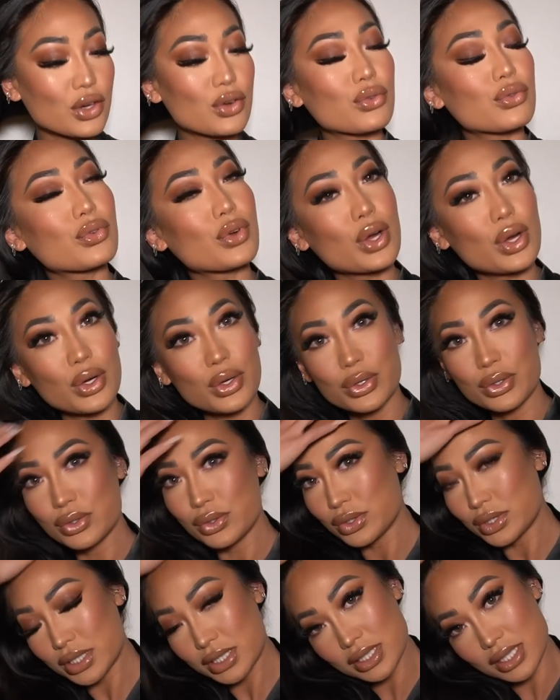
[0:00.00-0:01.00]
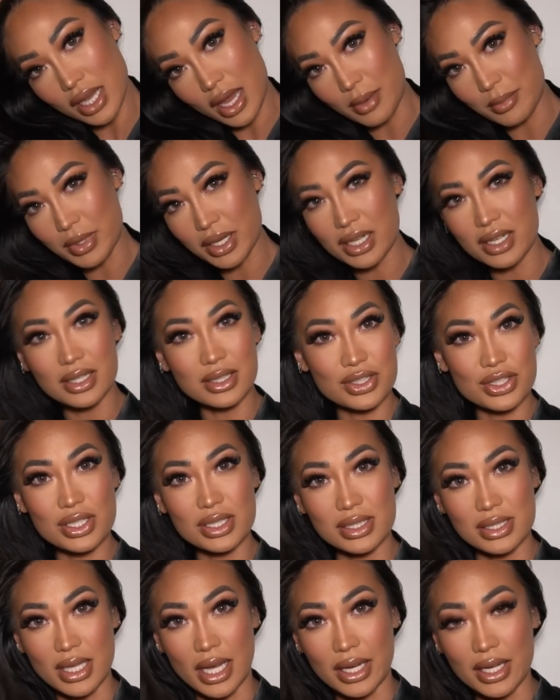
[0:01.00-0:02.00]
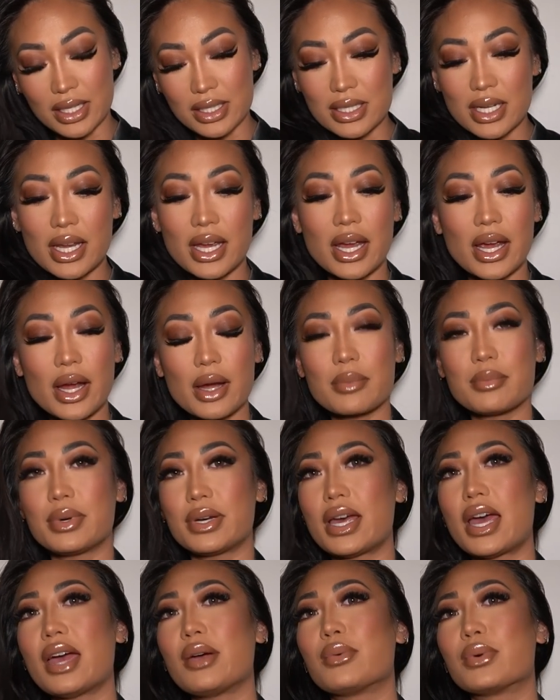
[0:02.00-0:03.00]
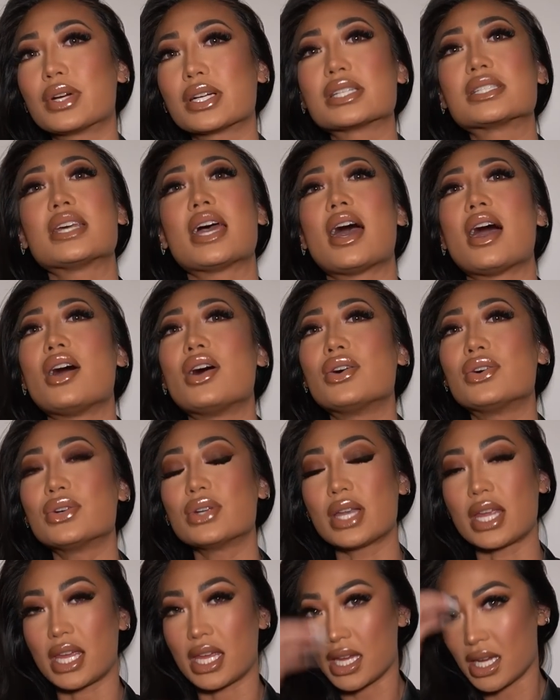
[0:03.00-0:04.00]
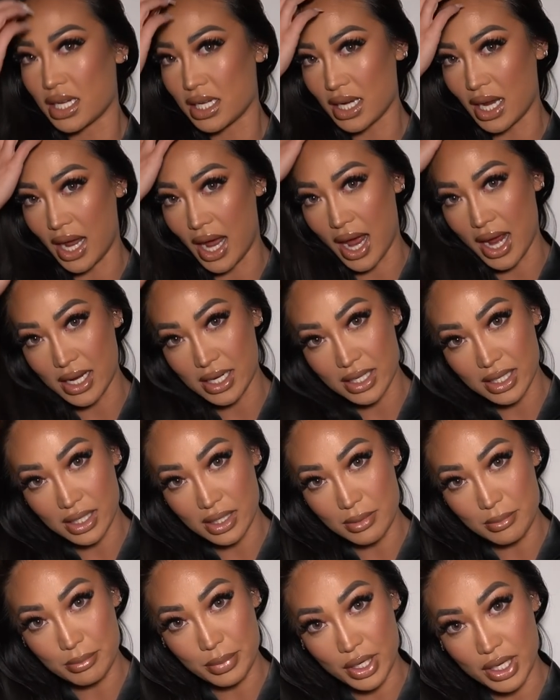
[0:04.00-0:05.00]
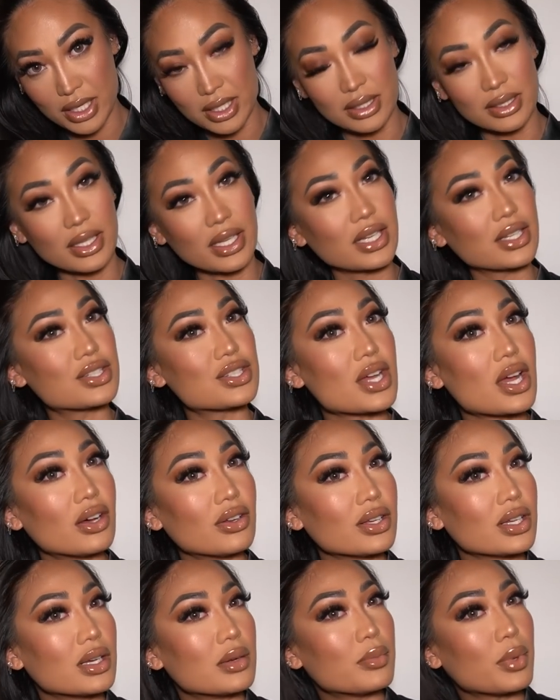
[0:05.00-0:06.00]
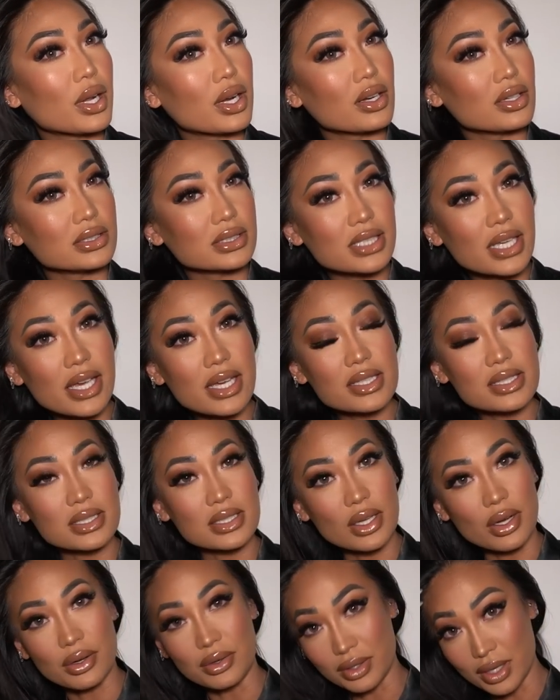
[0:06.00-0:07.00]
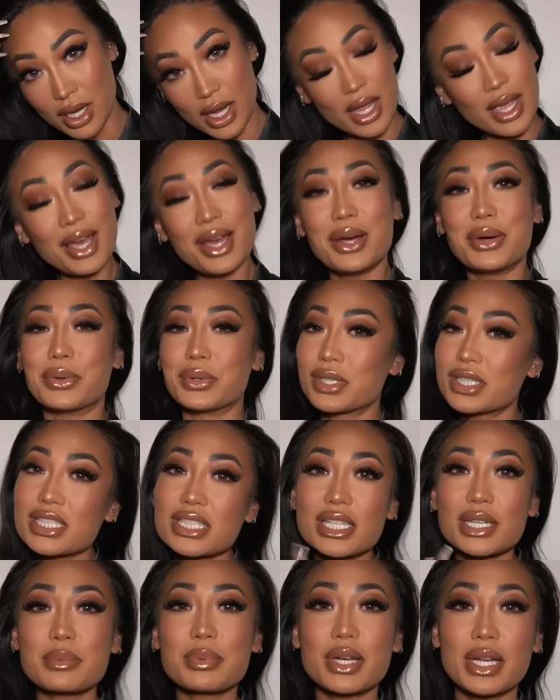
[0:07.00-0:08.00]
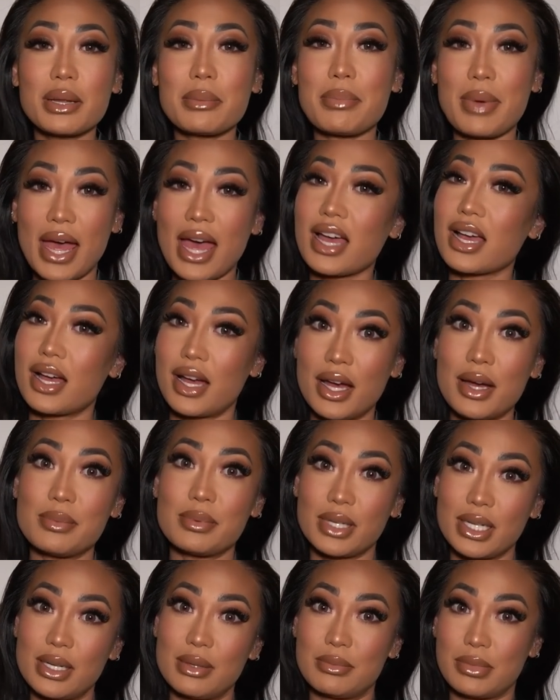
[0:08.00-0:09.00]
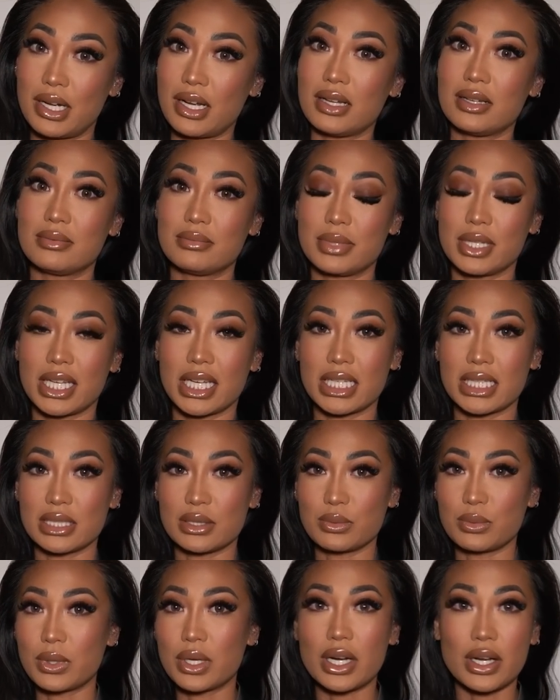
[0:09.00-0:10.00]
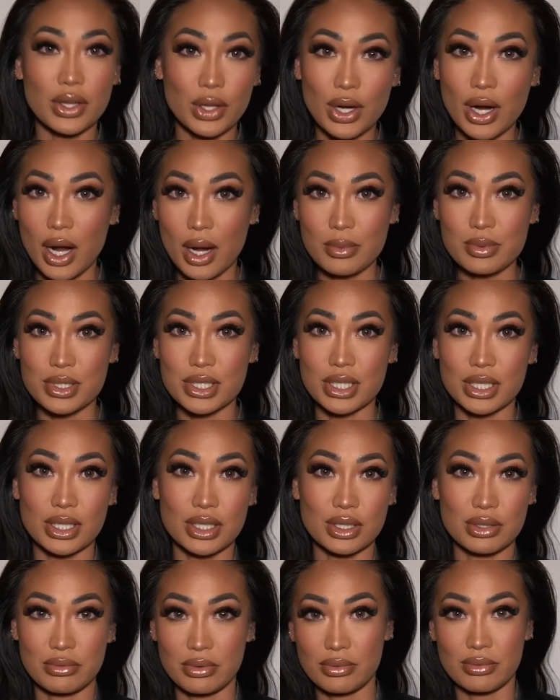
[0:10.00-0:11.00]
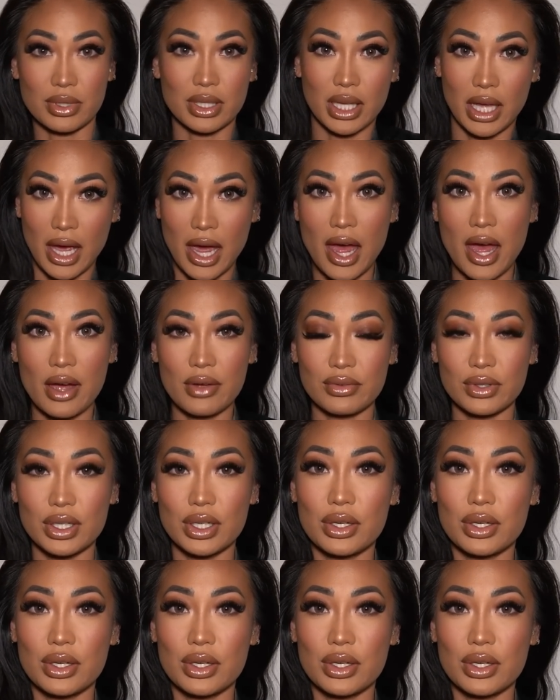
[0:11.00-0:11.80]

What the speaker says: gross. I mean, it's just second day hair, but I worked out and I had it in a bun, like gelled in a bun all day. So, we're just gonna put it back up in a bun because what other option do we really have, you